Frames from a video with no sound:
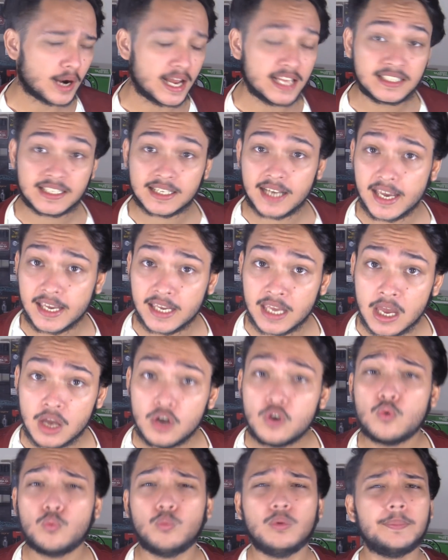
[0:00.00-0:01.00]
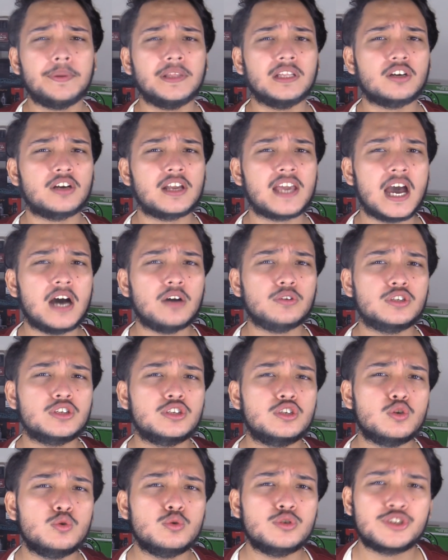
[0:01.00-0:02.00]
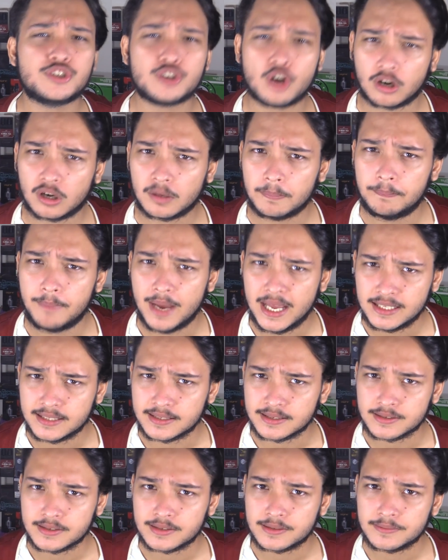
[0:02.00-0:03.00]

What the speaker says: and today we'll be learning how to do shark bends.